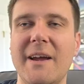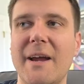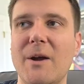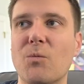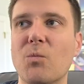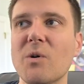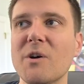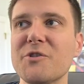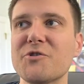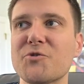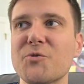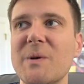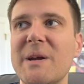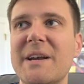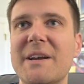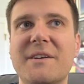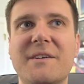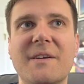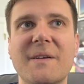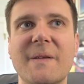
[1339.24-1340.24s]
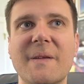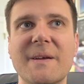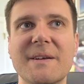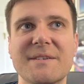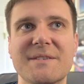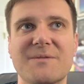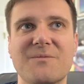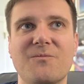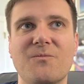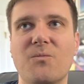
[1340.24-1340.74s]
and we're treated to
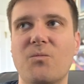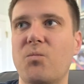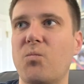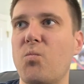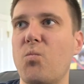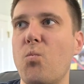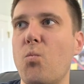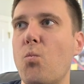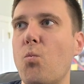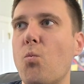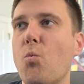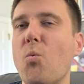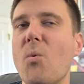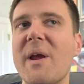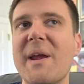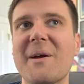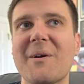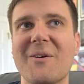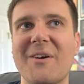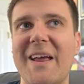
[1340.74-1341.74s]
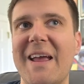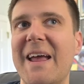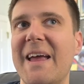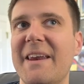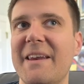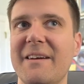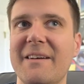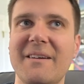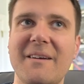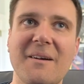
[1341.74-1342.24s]
this weird
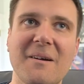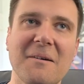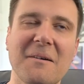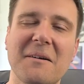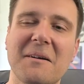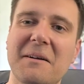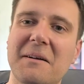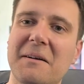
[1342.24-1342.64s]
edit here.